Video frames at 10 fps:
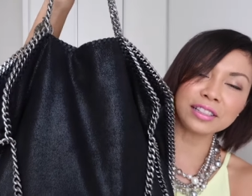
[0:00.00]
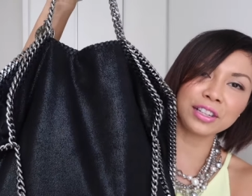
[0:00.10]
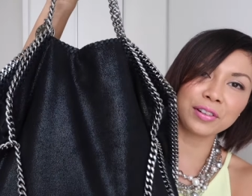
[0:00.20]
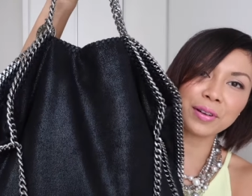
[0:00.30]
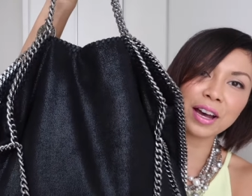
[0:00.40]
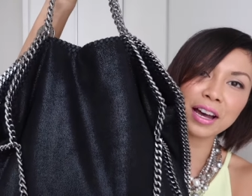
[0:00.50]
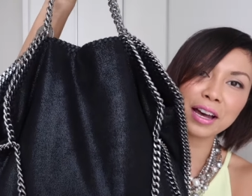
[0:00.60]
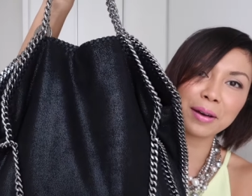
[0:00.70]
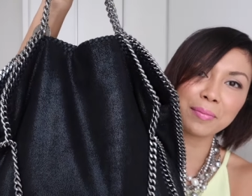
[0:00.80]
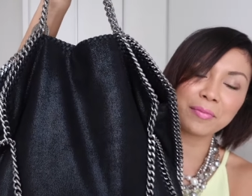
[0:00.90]
So
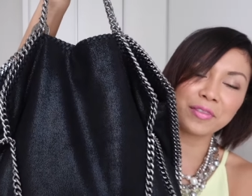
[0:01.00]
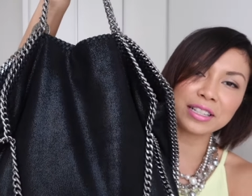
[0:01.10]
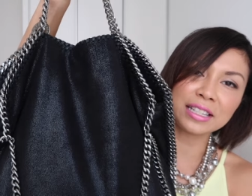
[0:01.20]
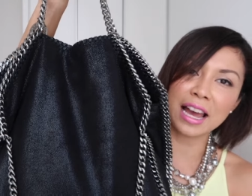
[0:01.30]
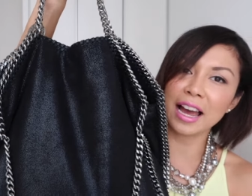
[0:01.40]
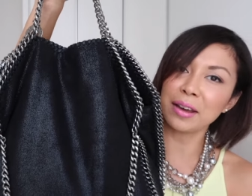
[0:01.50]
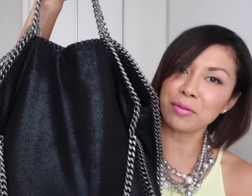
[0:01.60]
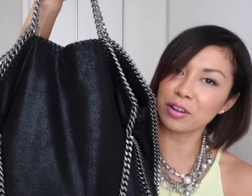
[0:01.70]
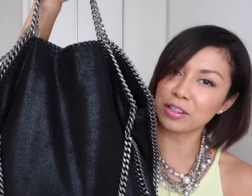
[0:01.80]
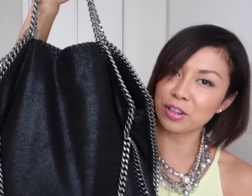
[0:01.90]
um, firstly, I'm
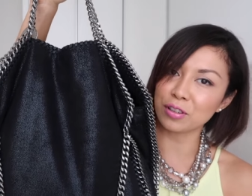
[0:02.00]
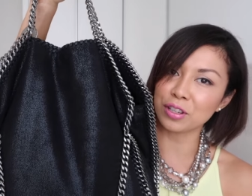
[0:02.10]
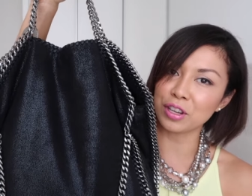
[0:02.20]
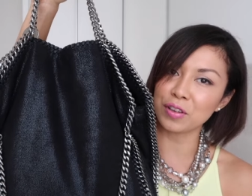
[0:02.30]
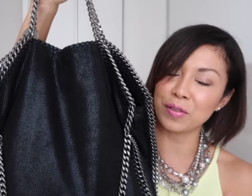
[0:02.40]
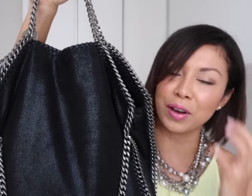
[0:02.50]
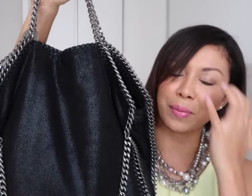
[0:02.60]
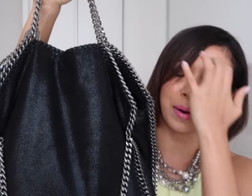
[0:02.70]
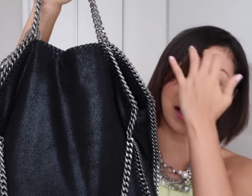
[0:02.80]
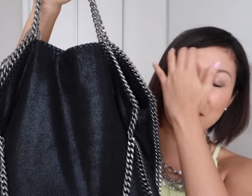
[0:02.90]
going to talk to you
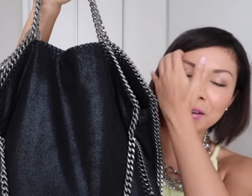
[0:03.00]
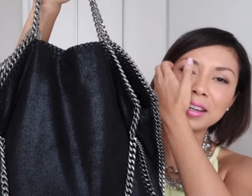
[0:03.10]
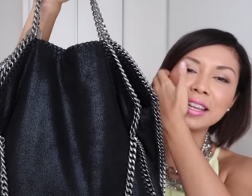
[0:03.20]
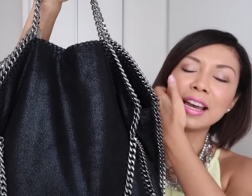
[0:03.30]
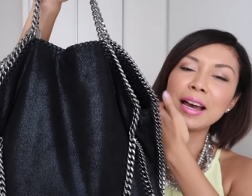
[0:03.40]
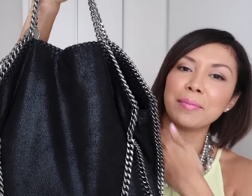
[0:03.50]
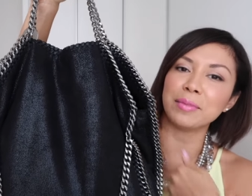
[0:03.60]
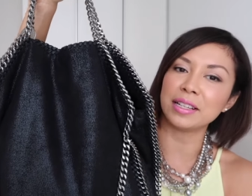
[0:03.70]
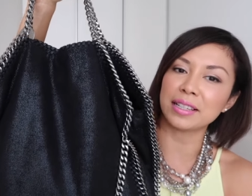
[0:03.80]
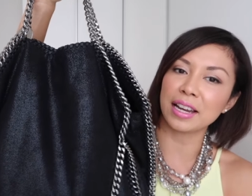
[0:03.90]
about the um,
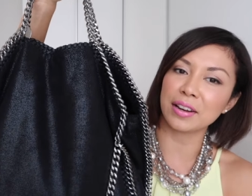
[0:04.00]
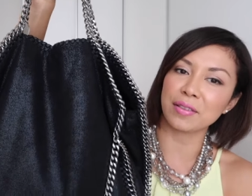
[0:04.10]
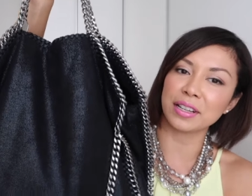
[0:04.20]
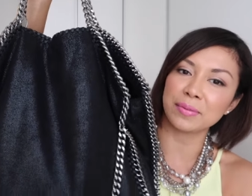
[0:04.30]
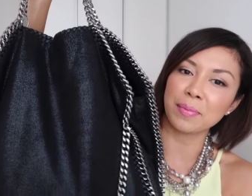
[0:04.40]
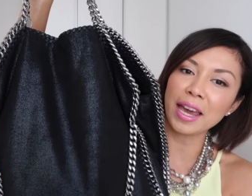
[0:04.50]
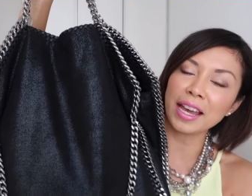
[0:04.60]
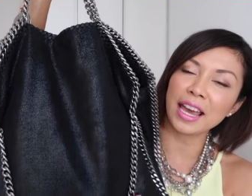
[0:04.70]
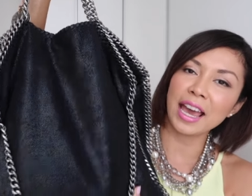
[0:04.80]
design of this bag,